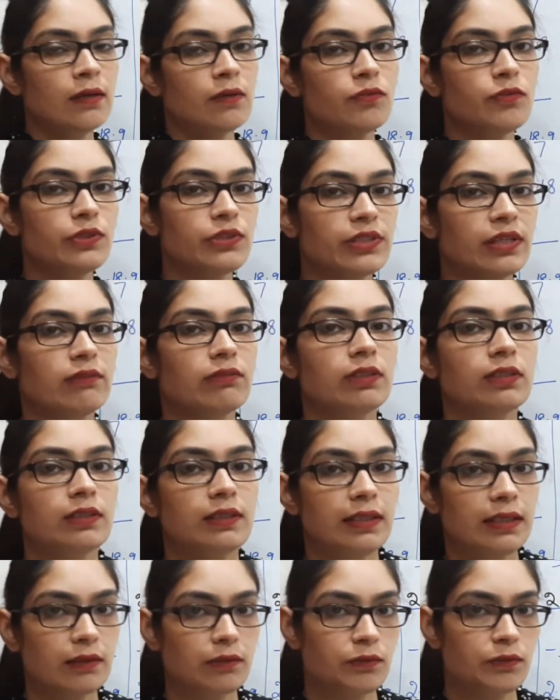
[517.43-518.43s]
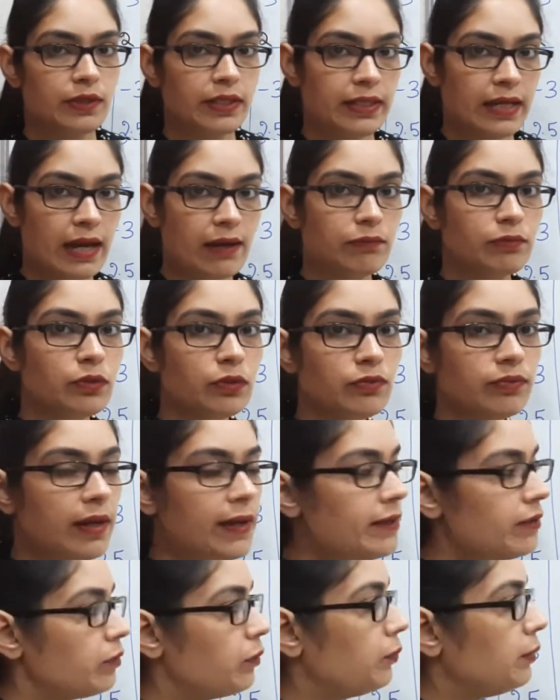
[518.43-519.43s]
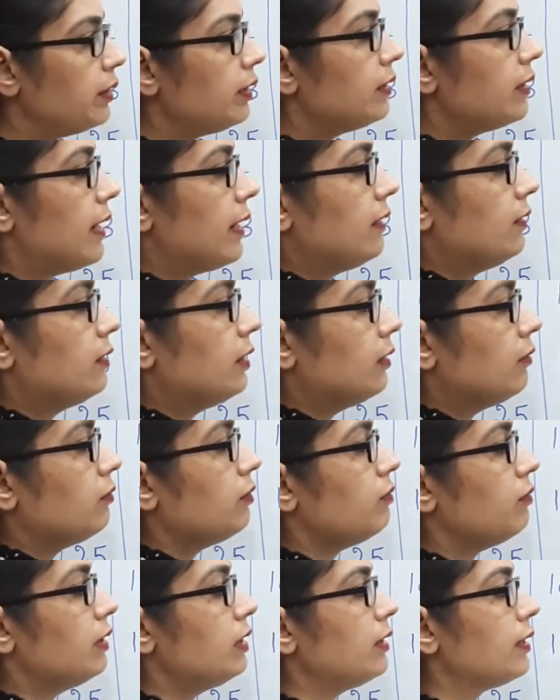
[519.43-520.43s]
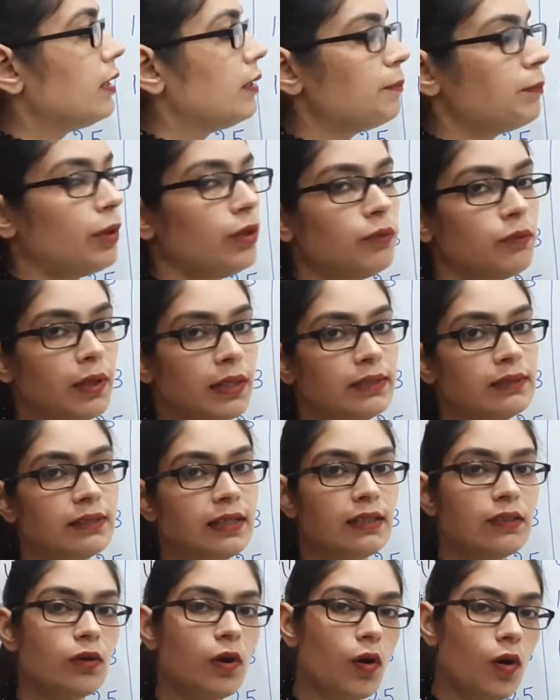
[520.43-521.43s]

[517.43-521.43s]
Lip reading: whichever thing we have to find, only that thing we will keep on one side.